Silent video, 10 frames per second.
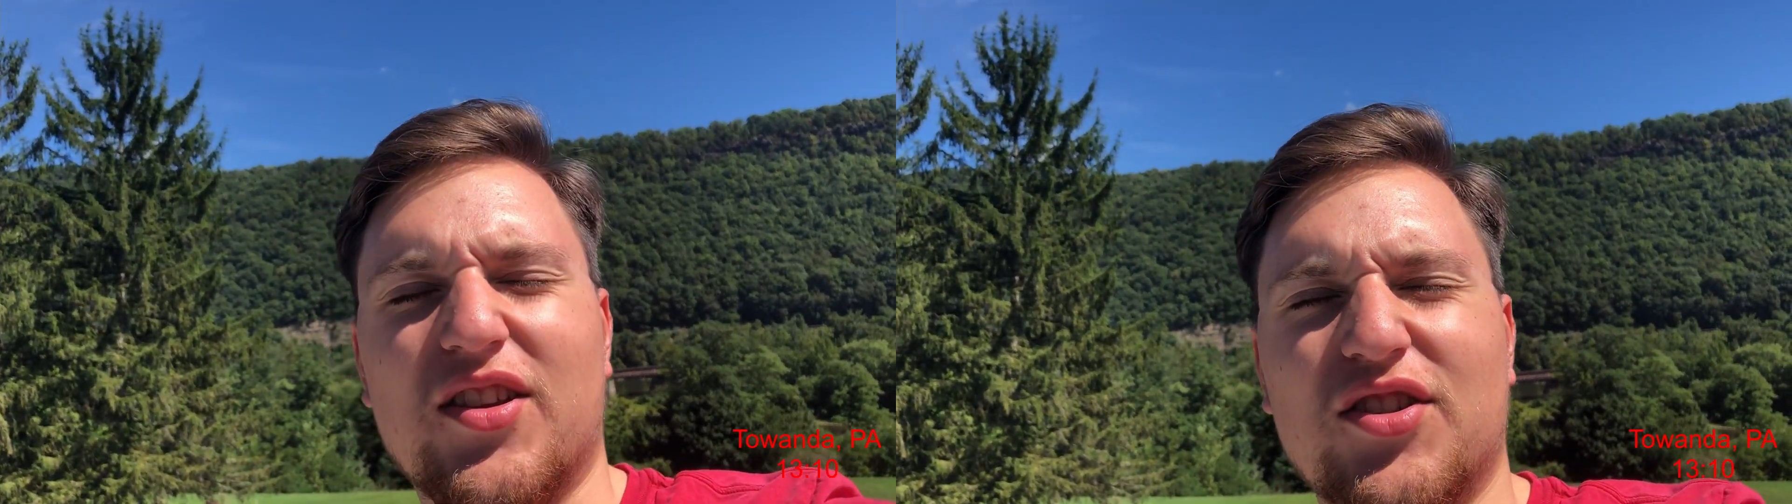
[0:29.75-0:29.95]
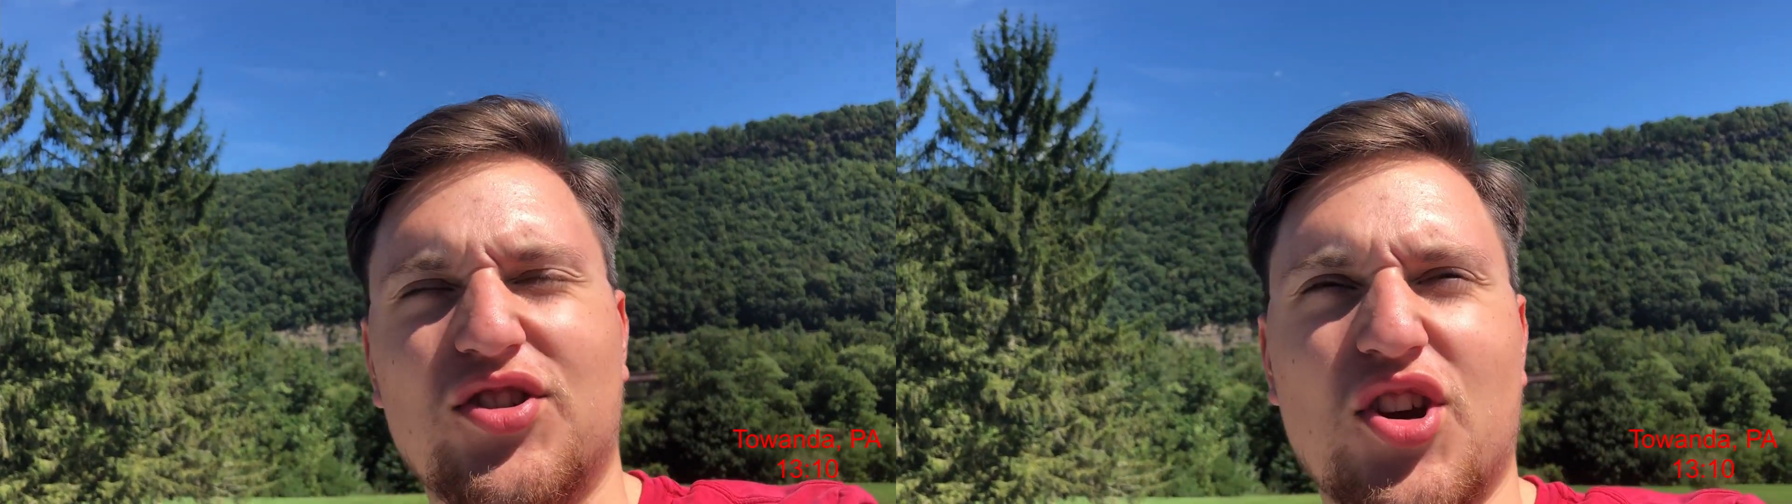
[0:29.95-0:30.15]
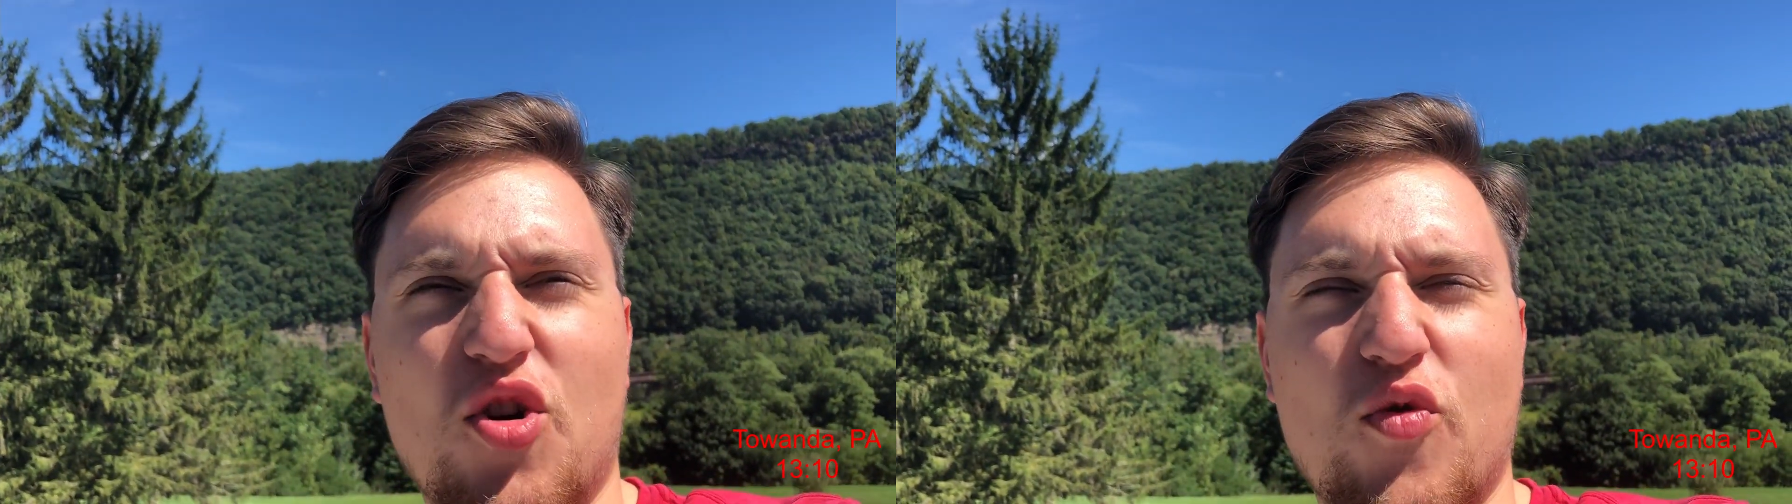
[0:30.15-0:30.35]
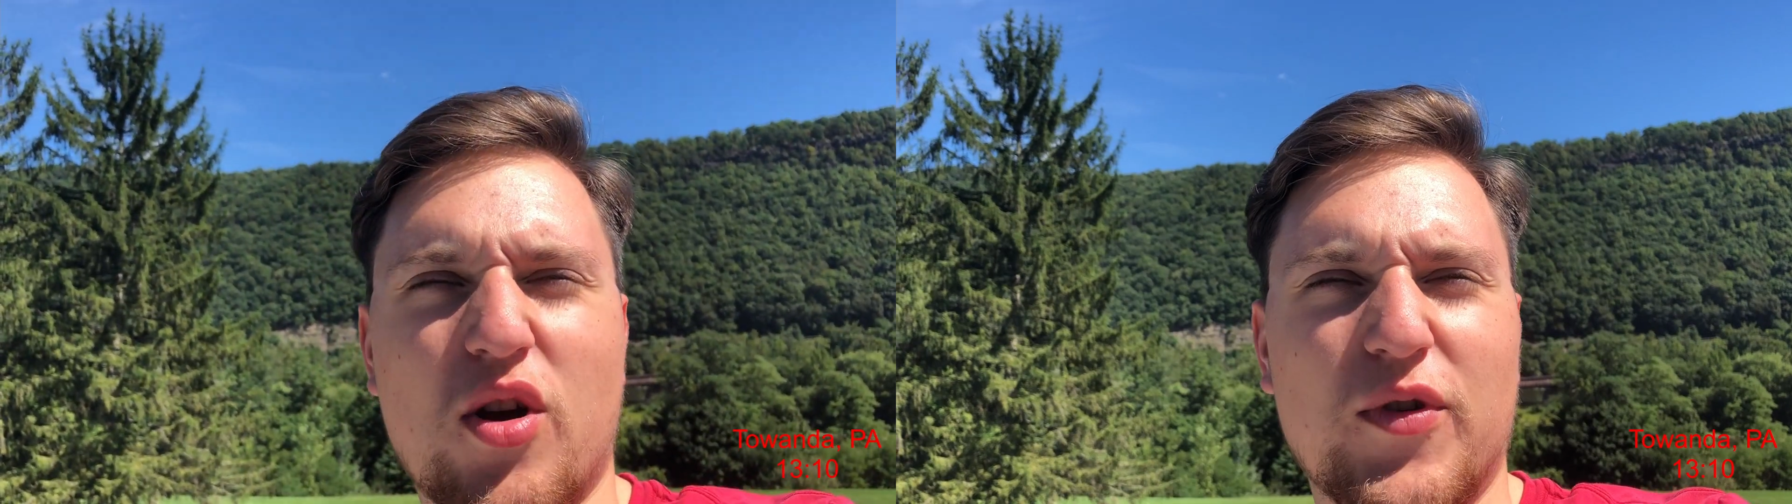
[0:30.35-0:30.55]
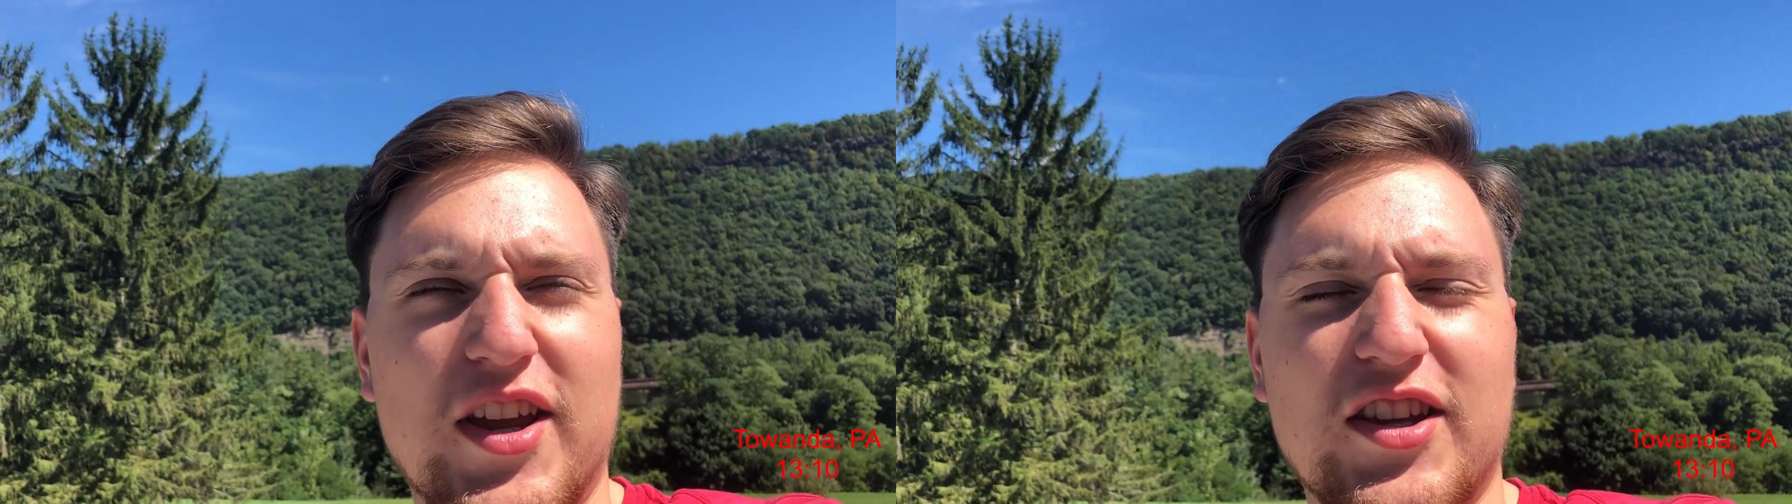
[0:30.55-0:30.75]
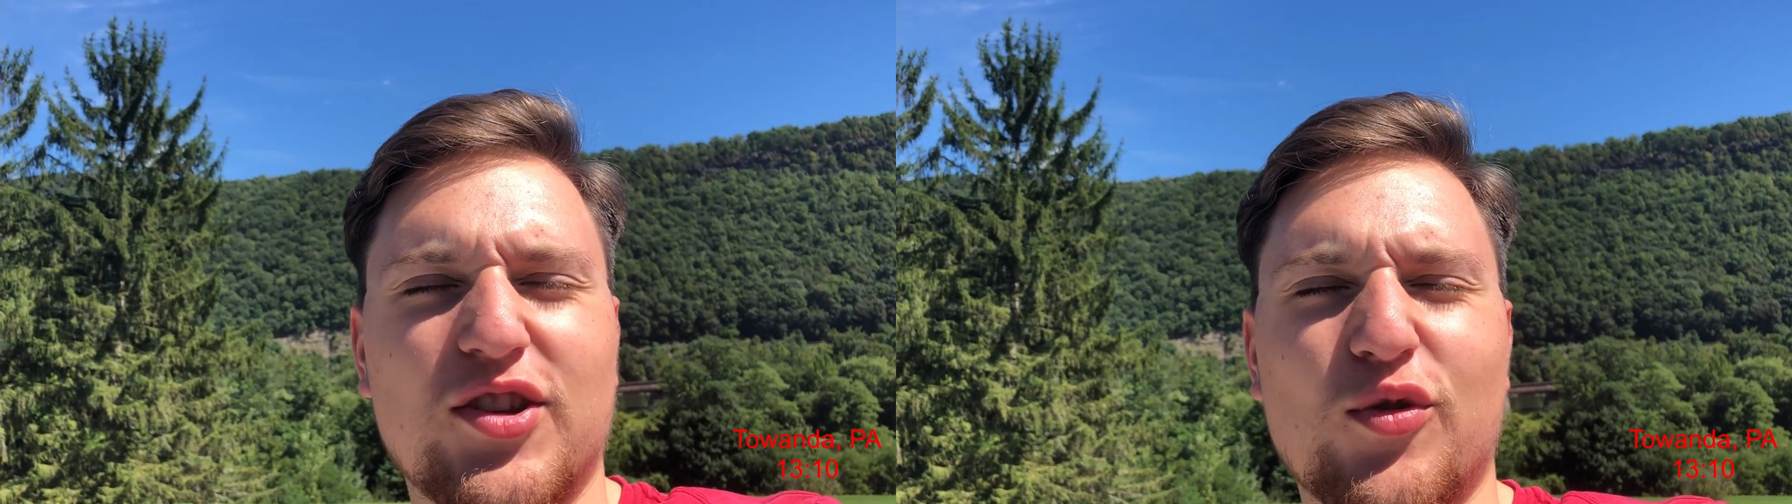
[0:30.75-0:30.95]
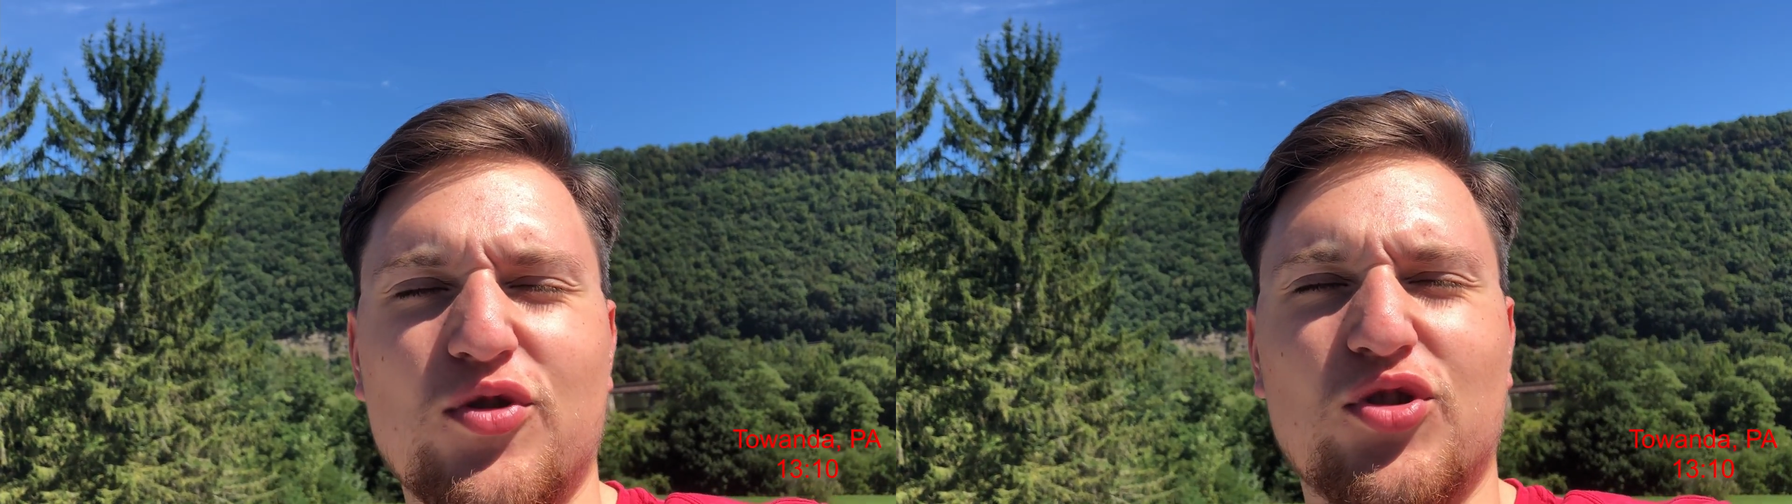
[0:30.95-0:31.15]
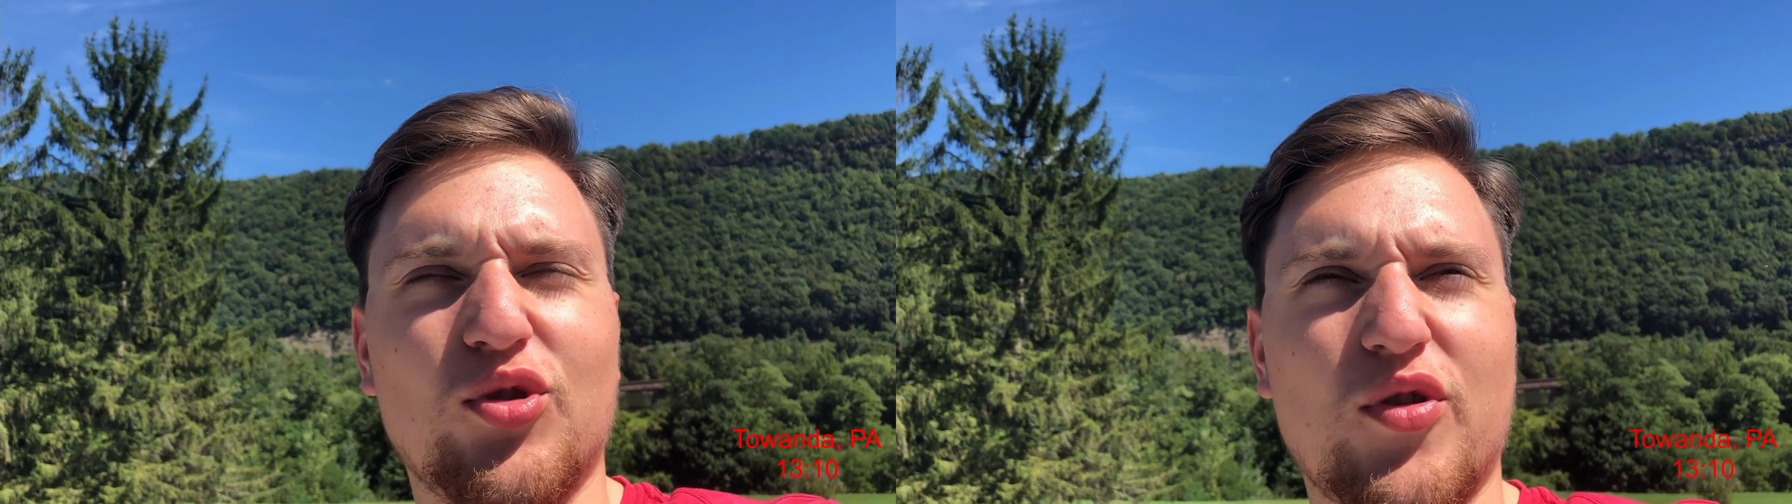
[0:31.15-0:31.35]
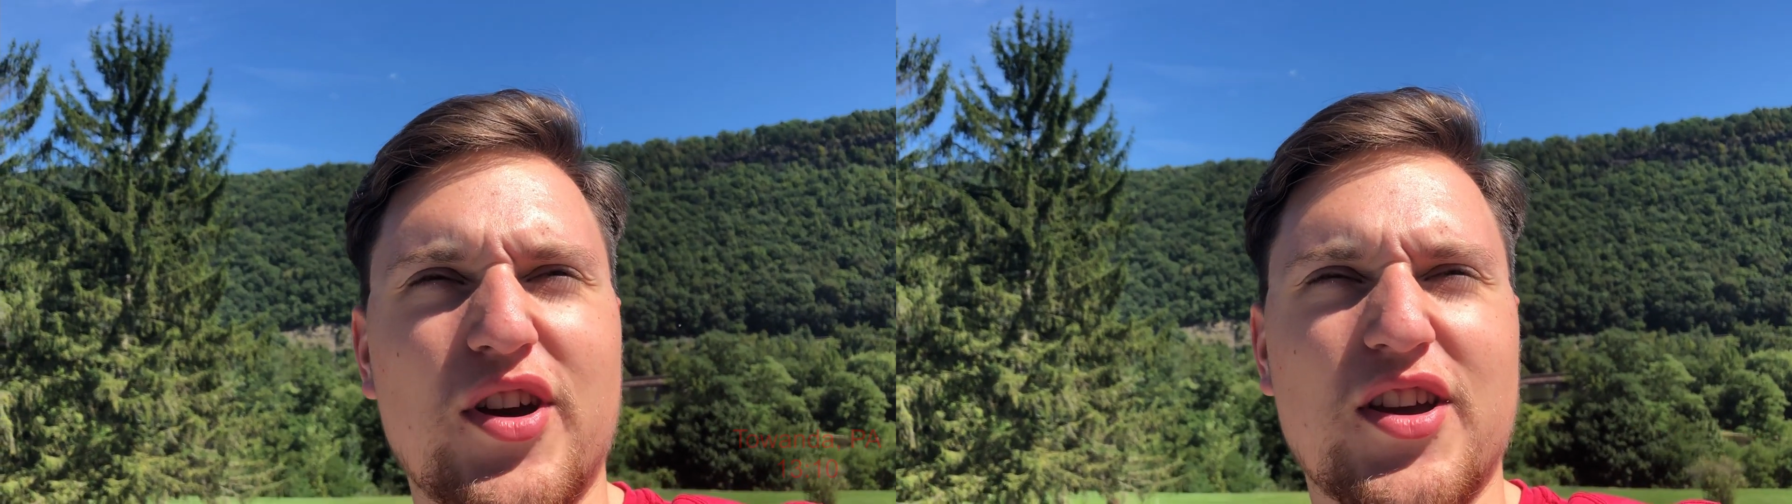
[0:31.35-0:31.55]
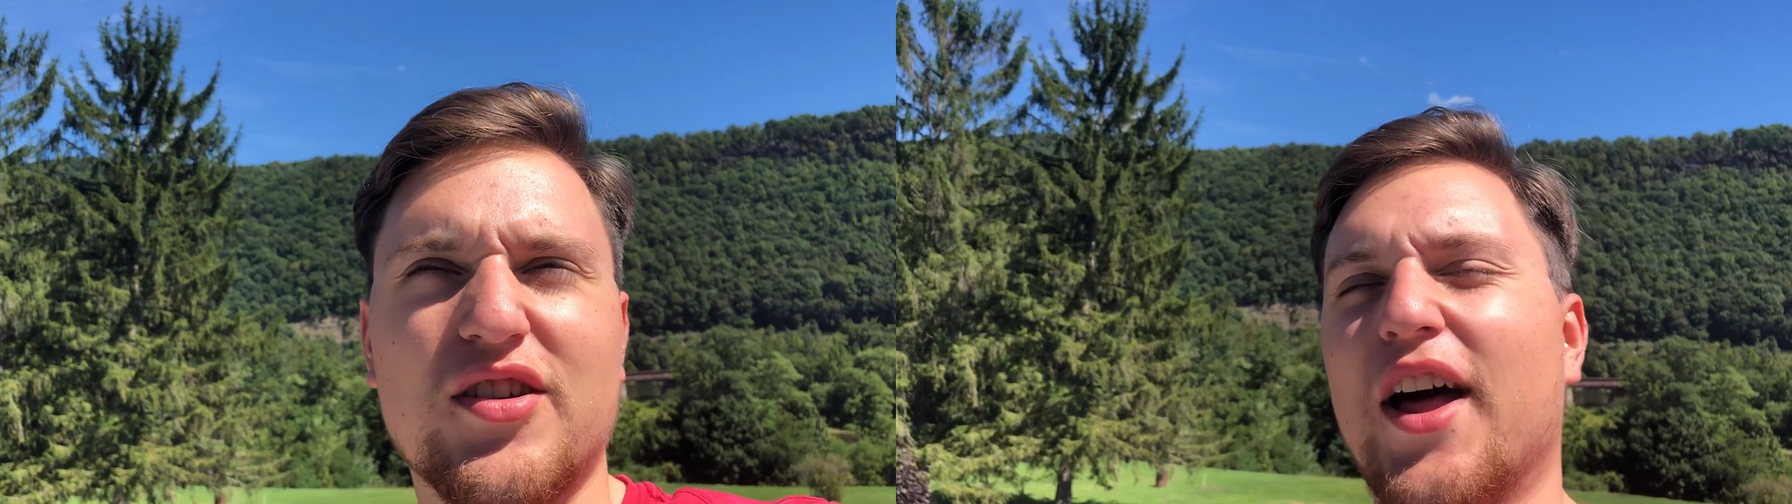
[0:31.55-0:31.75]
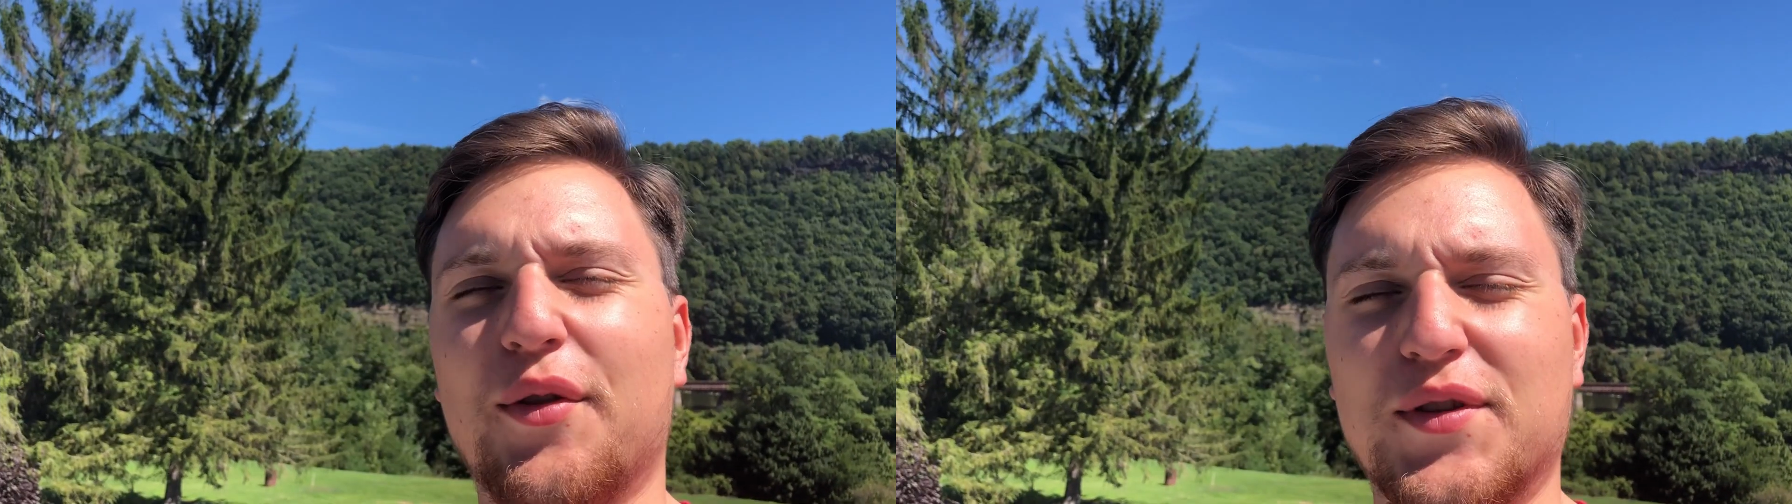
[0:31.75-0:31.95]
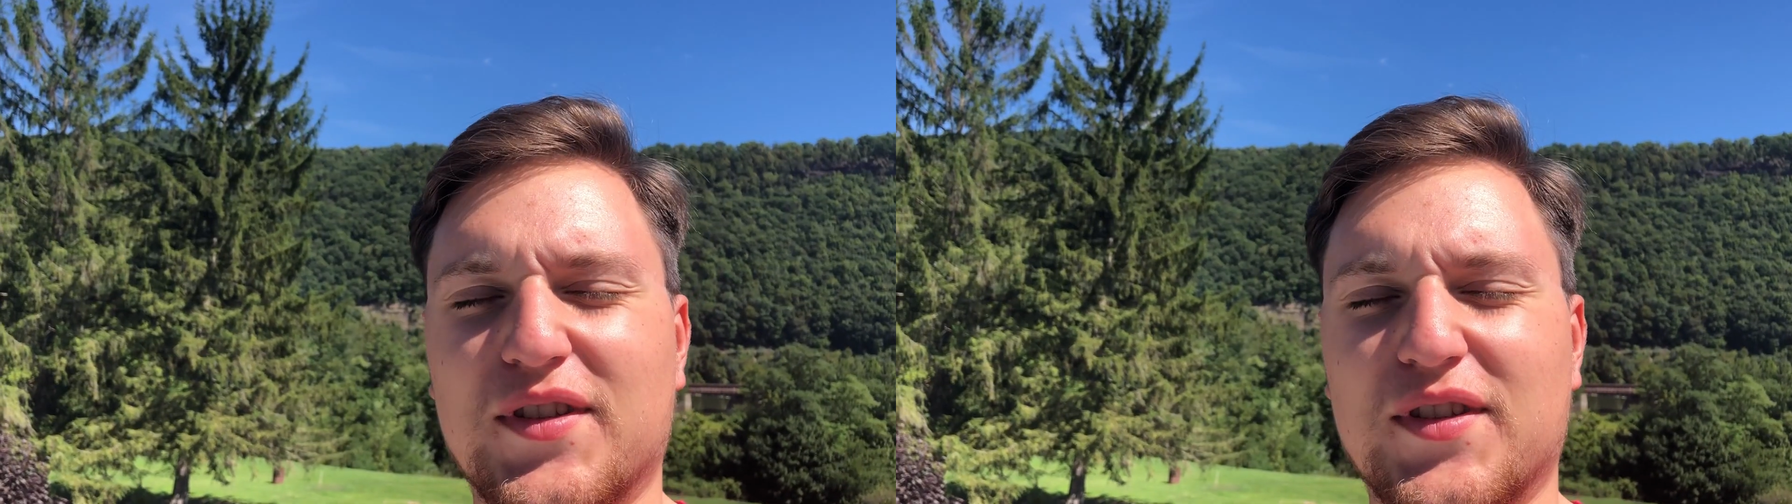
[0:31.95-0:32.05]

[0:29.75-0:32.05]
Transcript: the show where we get to enjoy cloudless